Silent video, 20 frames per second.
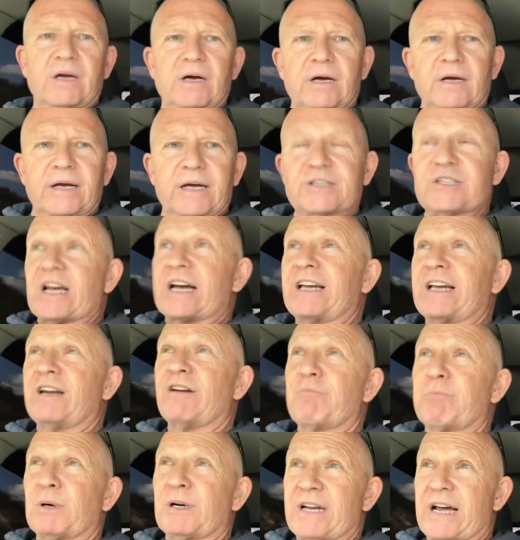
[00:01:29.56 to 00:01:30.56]

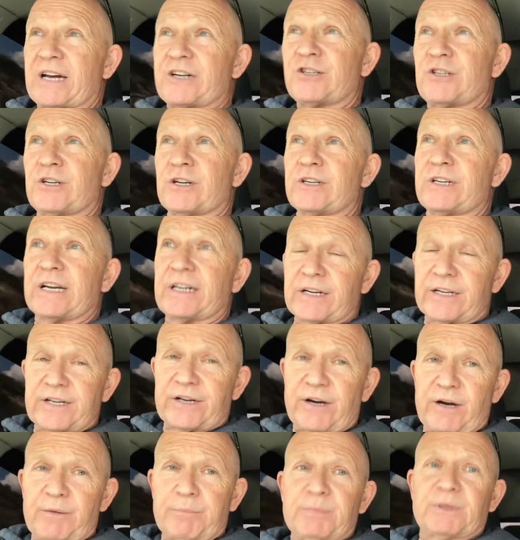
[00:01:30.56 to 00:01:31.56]
executive protection,
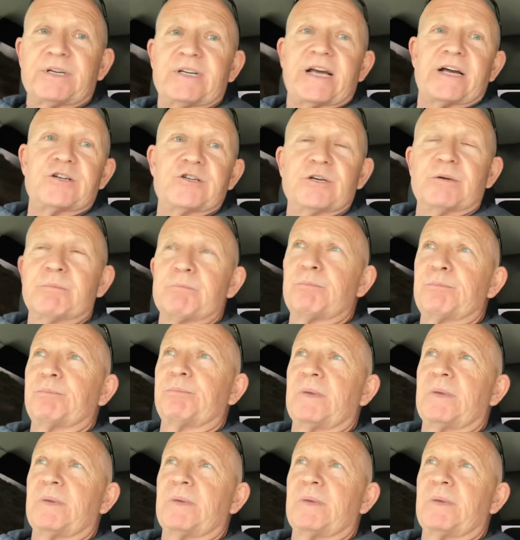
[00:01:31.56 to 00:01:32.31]
dignitary protection.